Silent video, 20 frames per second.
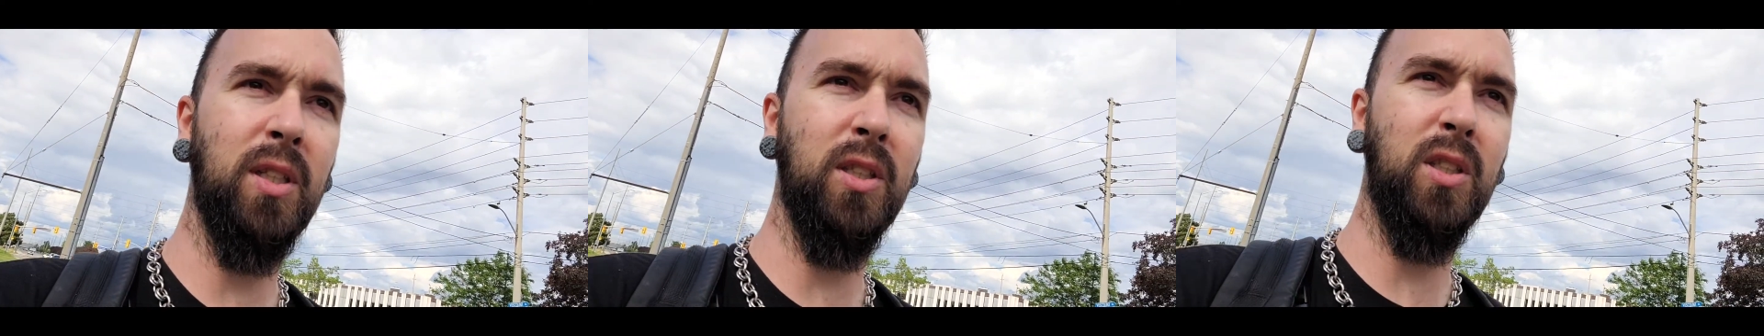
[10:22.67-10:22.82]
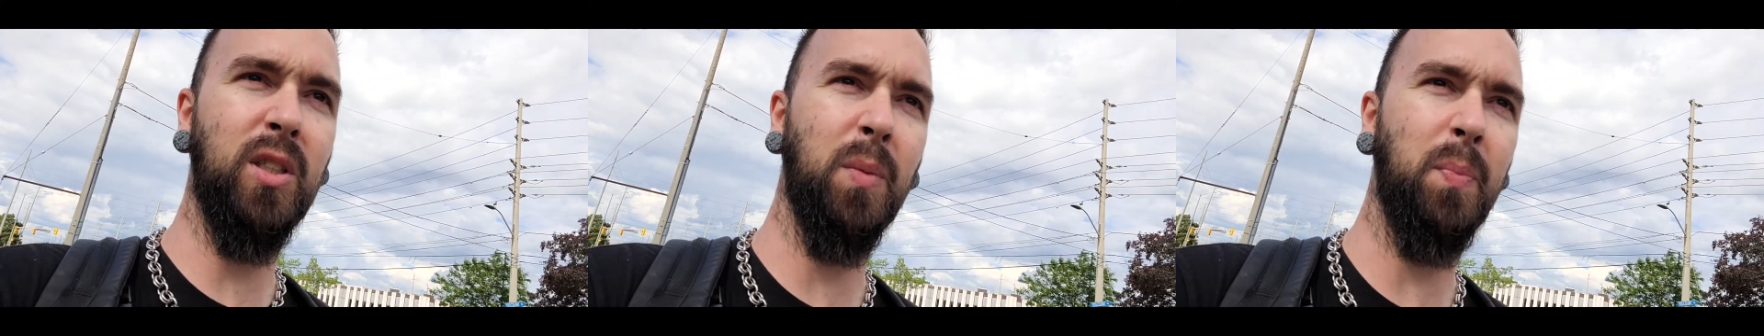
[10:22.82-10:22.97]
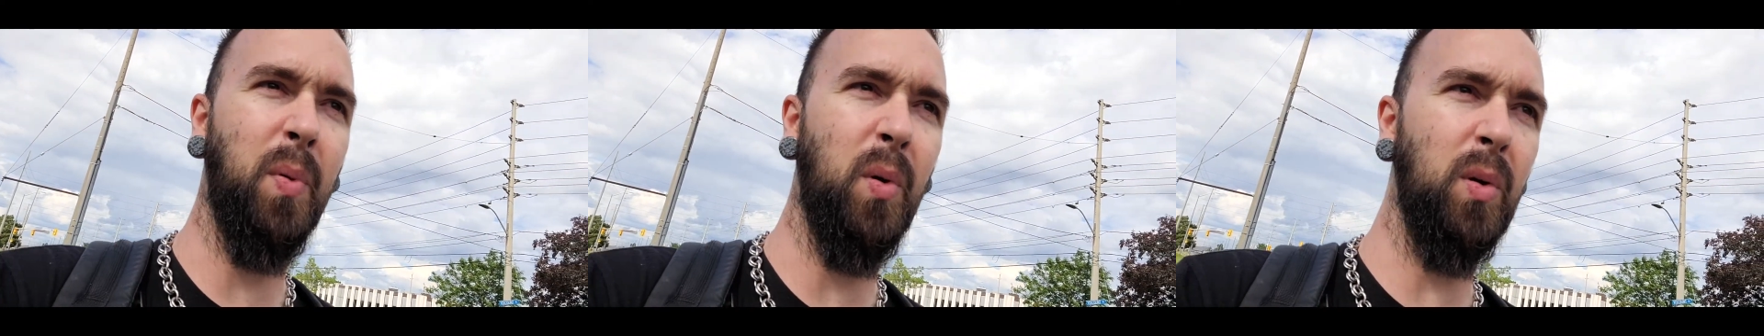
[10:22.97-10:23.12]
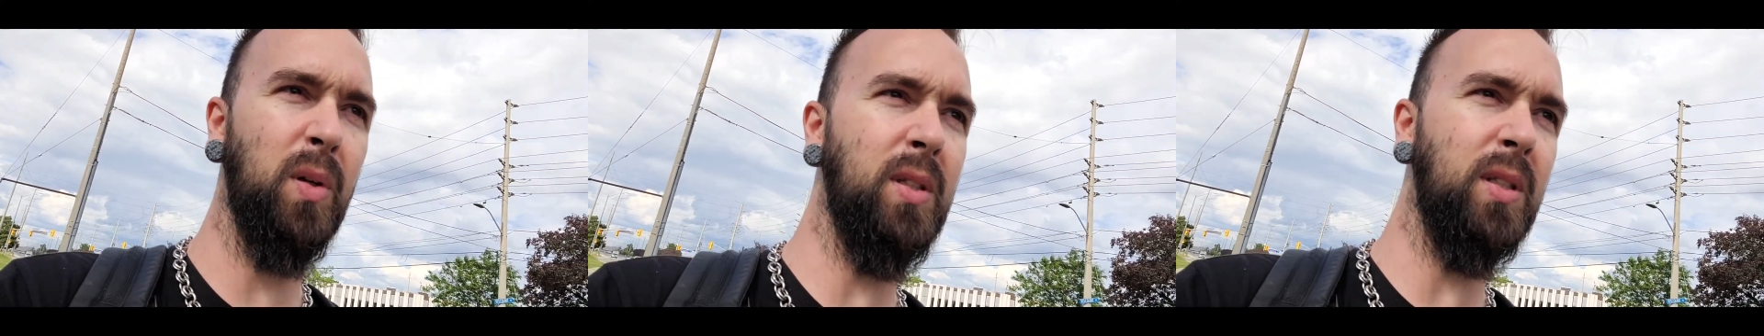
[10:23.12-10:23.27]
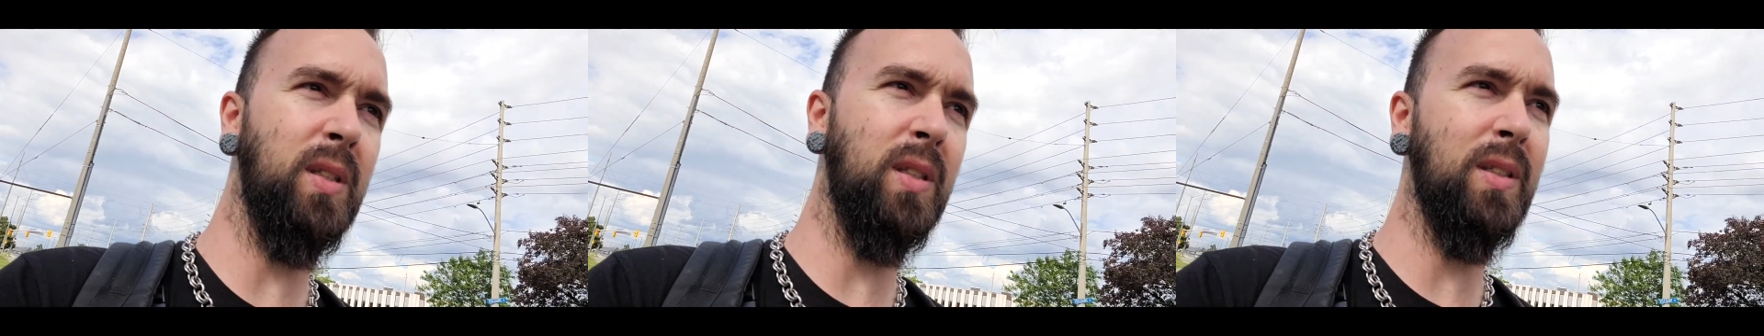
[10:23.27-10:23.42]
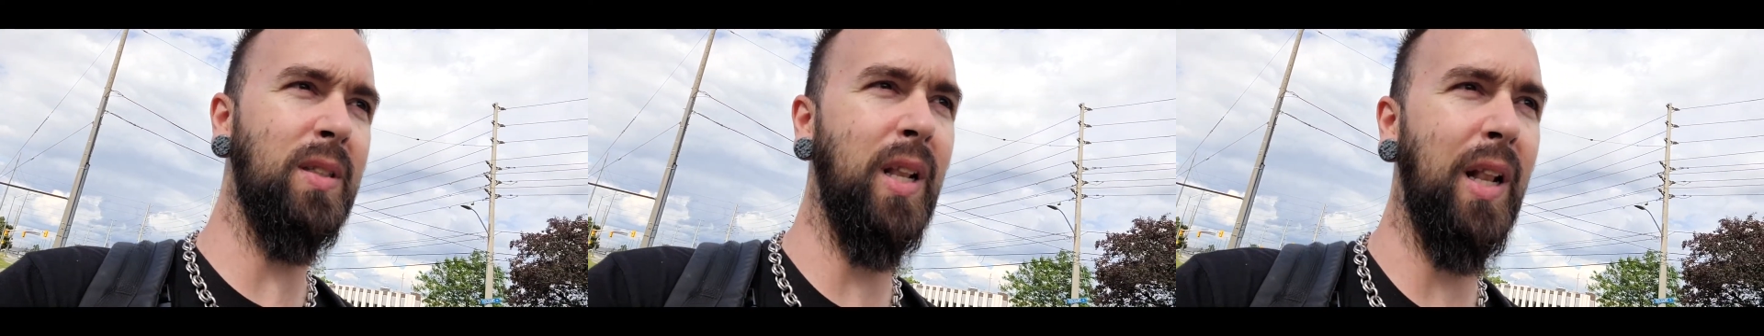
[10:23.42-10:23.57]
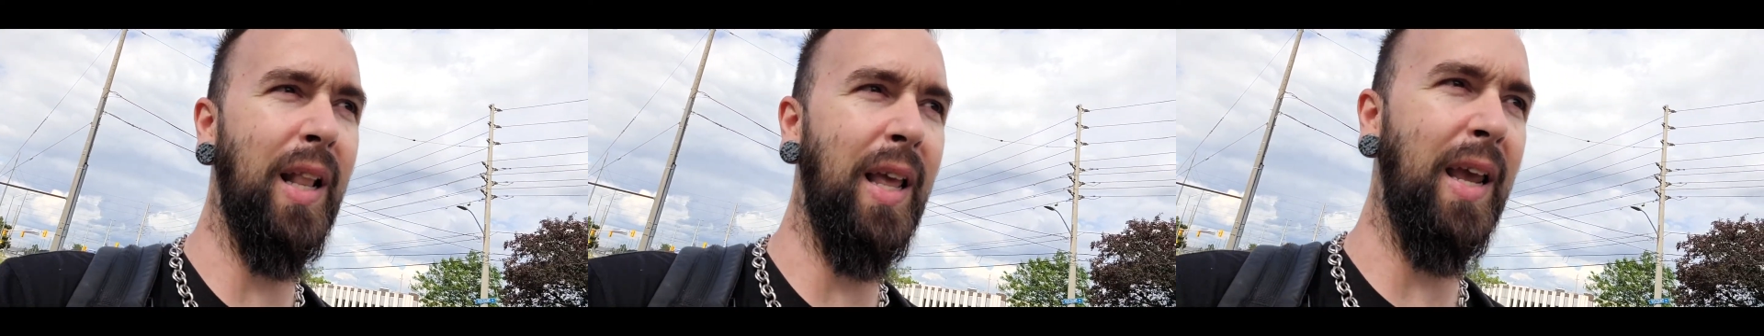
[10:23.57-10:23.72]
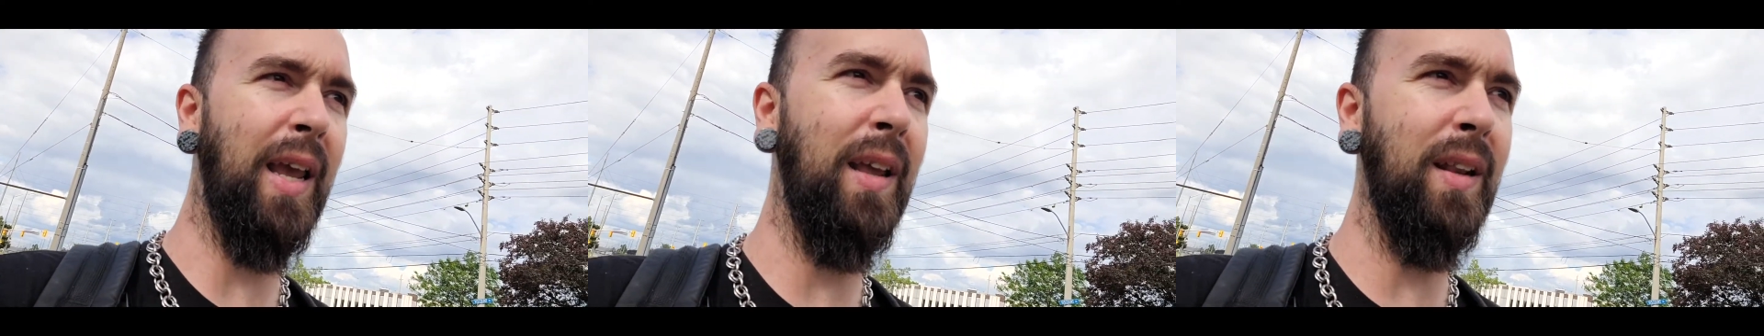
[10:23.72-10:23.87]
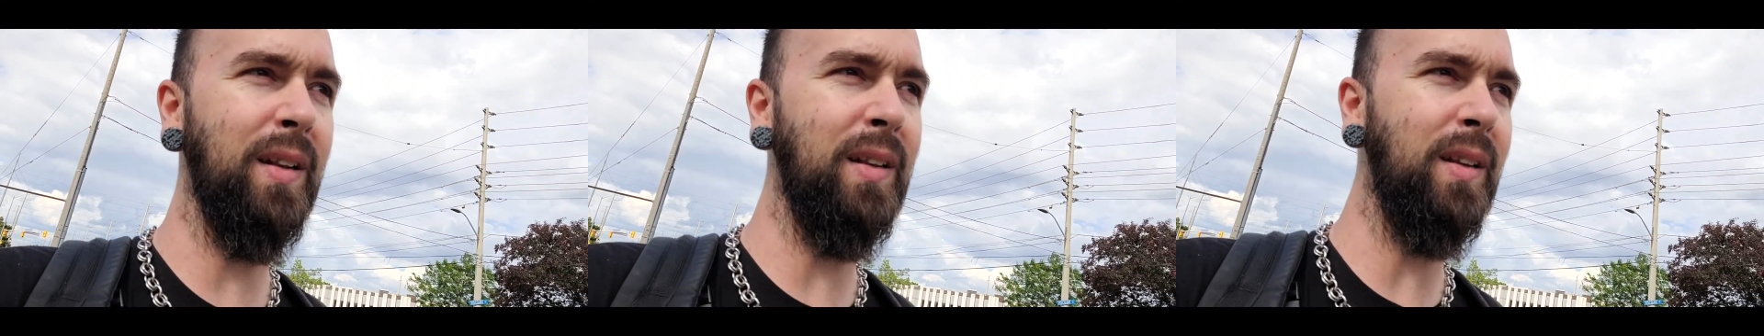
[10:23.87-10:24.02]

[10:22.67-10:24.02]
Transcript: supports this land.